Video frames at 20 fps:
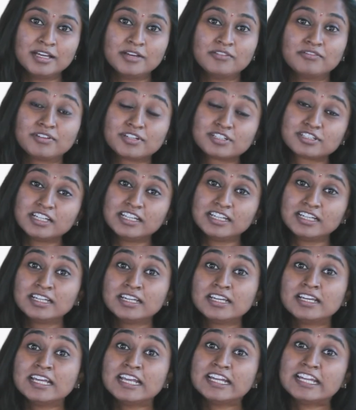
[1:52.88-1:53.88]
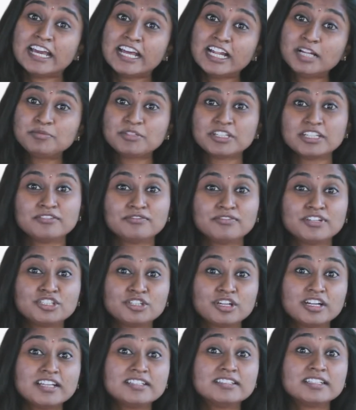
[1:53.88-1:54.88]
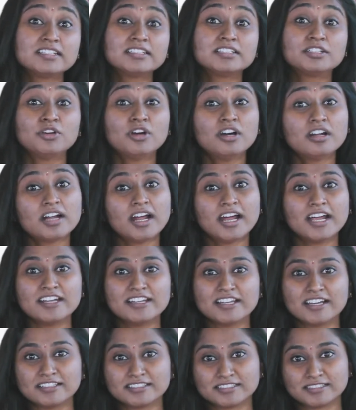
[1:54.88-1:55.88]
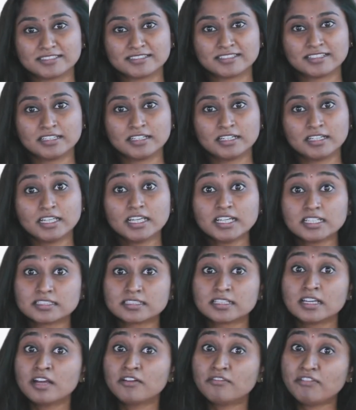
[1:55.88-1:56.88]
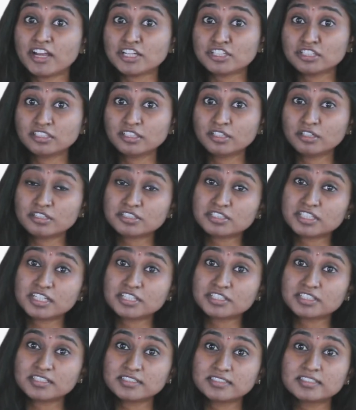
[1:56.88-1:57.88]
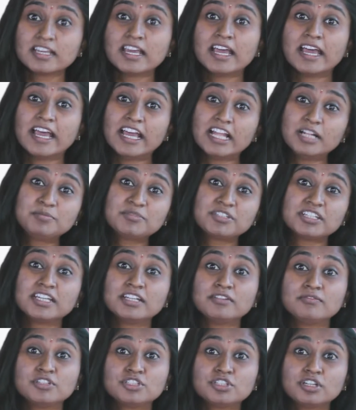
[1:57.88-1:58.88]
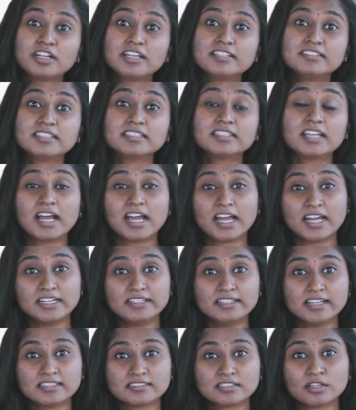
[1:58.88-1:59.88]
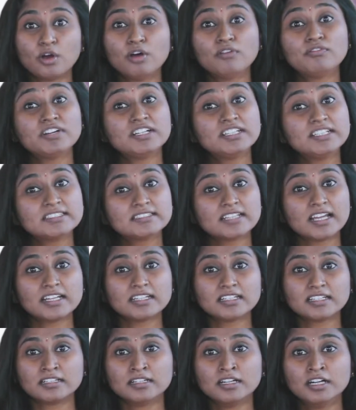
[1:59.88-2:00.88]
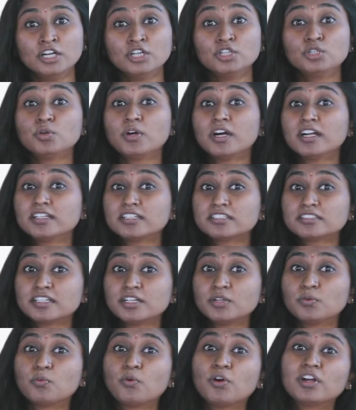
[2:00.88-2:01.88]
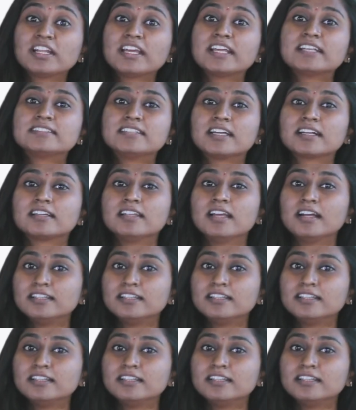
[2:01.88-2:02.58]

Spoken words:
firstly it helps in visualizing your ideas. Yes, fashion illustrations helps in visualizing the ideas of a designer to understand what exactly a